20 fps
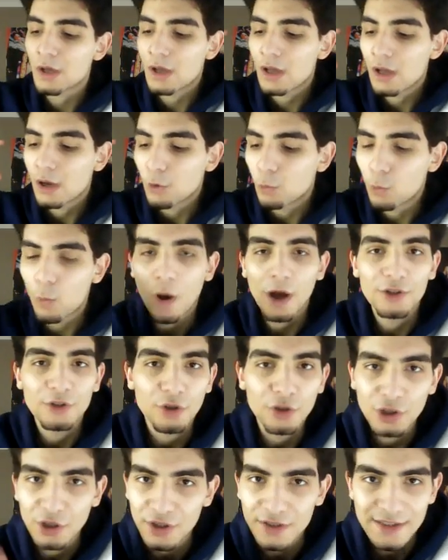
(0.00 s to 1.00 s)
why don't
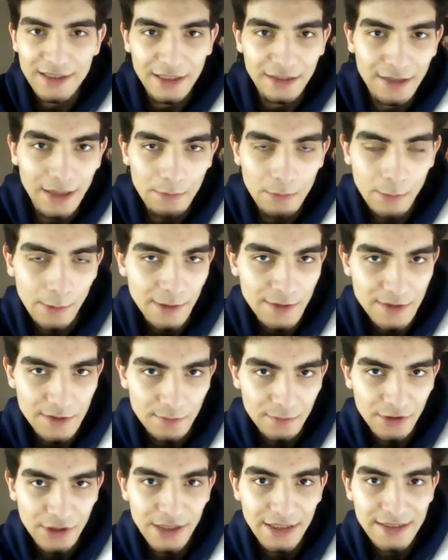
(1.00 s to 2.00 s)
you continue that momentum,
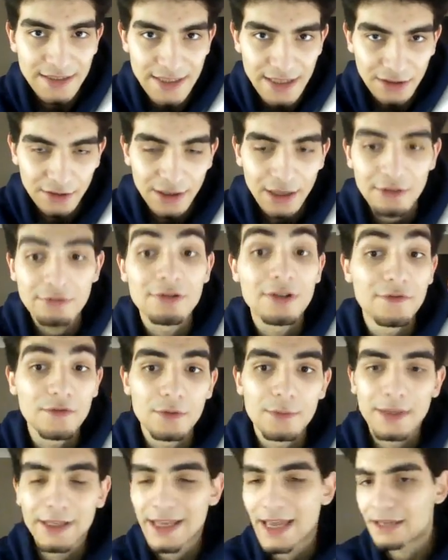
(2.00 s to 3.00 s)
continue that rhythm?
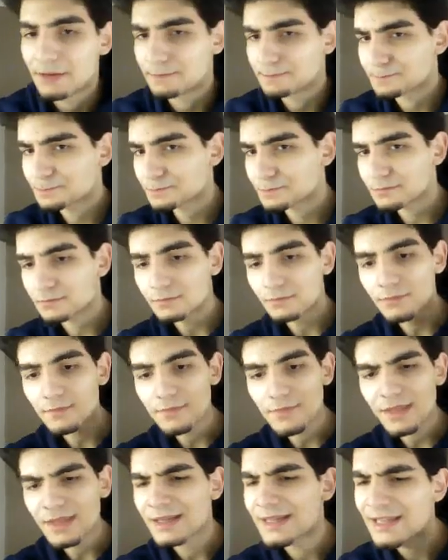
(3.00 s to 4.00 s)
Again,
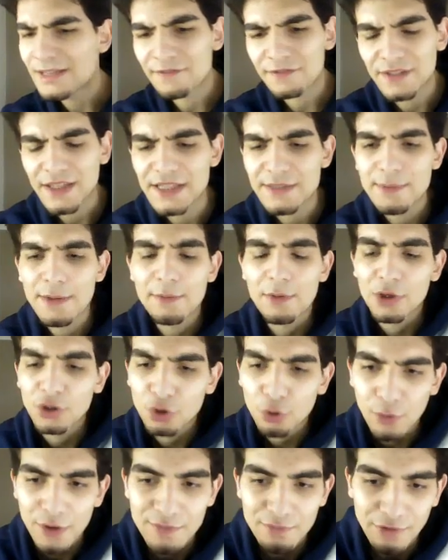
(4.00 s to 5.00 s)
if needs be, we can
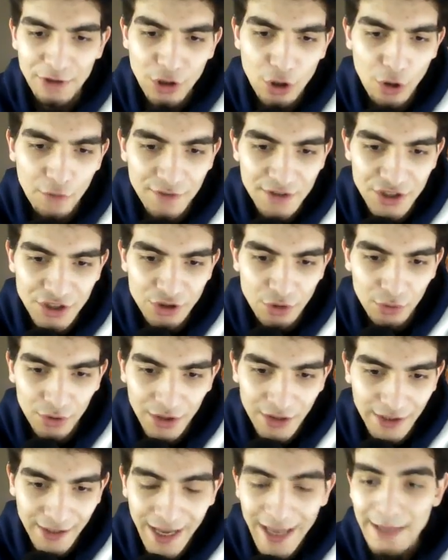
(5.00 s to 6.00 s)
always bring Kovacic on in
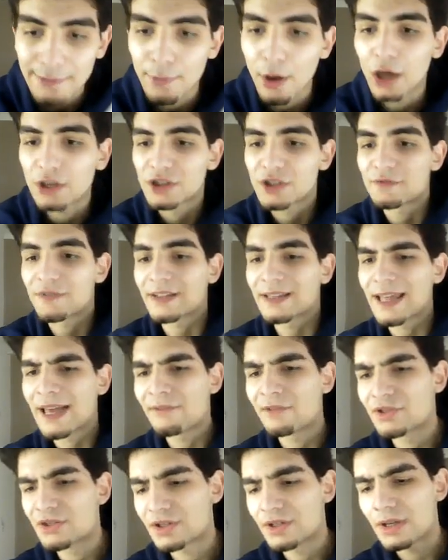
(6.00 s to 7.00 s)
the game, but I just think that
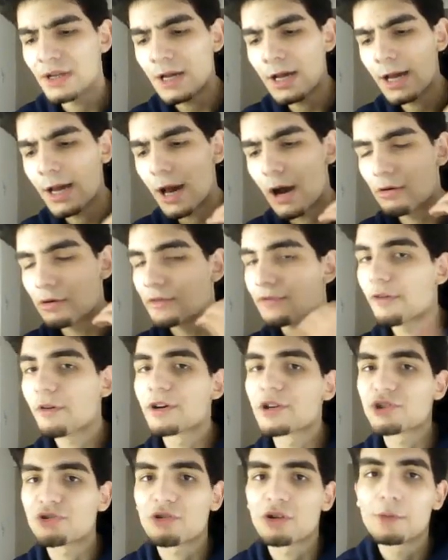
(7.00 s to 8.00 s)
Everton are a very
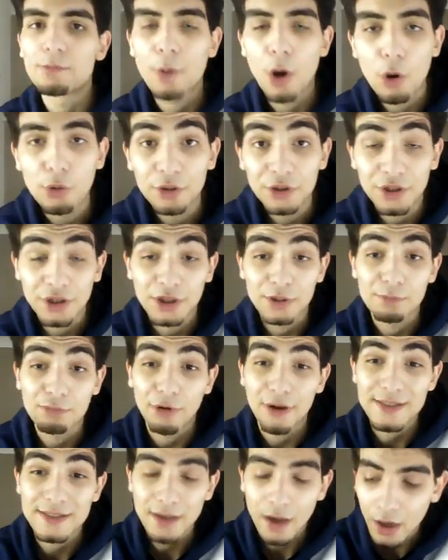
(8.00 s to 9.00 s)
strong opponent that can
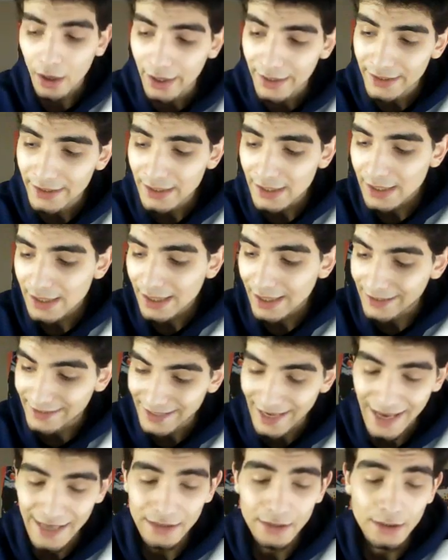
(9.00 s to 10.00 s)
press high. Again,